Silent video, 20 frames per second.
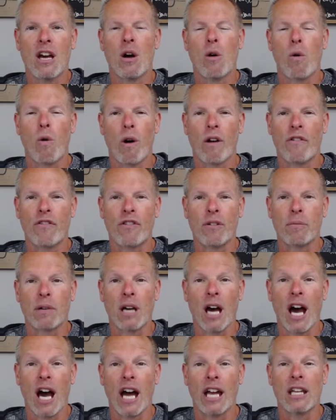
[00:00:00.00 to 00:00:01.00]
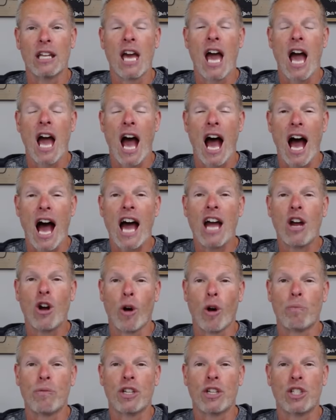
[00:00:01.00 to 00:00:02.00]
or from God? I
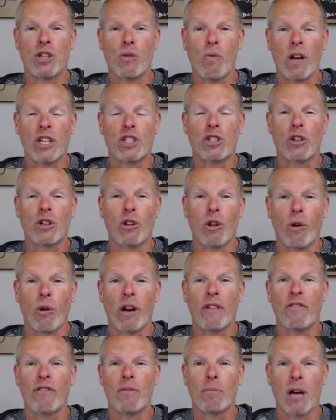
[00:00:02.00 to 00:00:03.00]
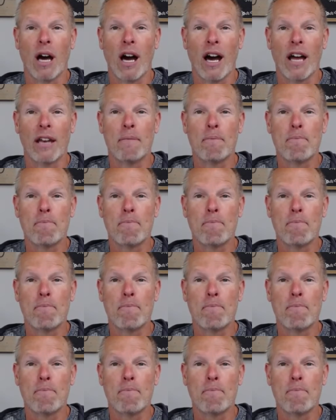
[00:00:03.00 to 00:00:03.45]
hope that you want your glory from God.